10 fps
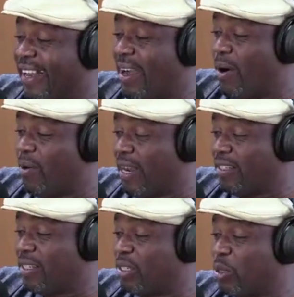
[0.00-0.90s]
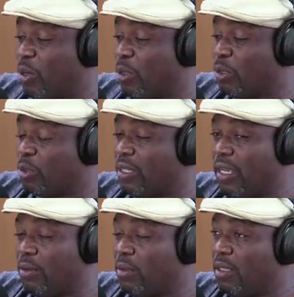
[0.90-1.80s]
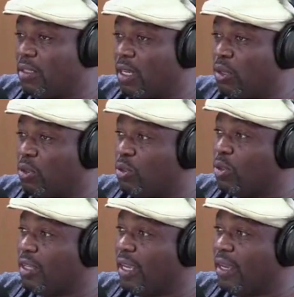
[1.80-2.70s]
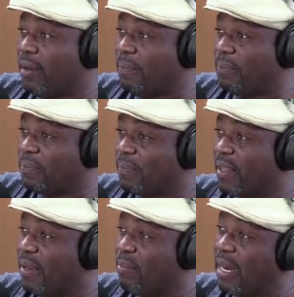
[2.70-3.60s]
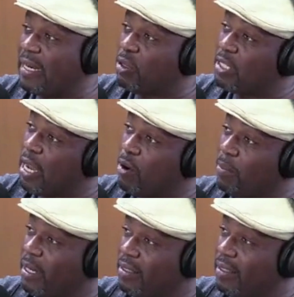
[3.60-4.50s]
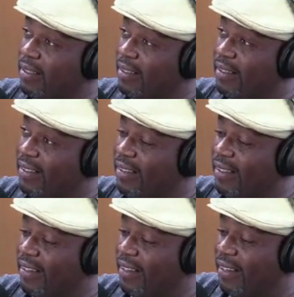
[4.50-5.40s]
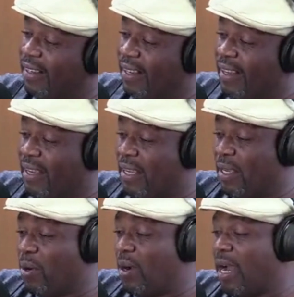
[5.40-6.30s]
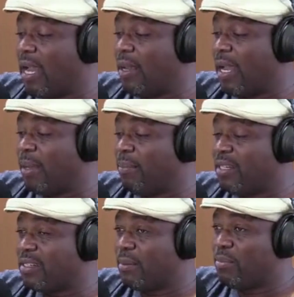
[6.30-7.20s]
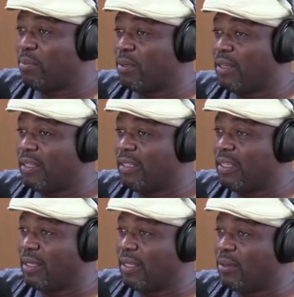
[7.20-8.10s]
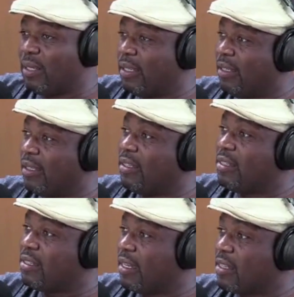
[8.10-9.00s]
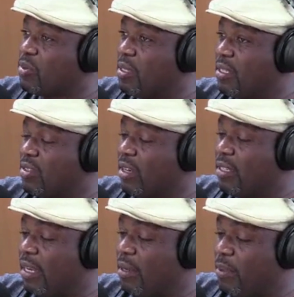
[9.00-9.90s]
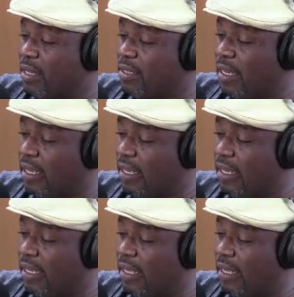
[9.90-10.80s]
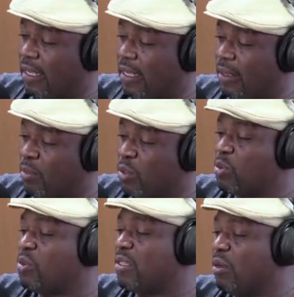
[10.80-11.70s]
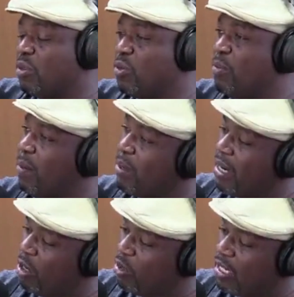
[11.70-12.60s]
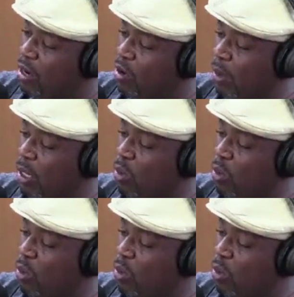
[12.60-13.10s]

All right, so today we take you to the bridal shower part. You know, I met some people and they had serious questions. Rather than pastor, in Botudze, utukuma bridal shower,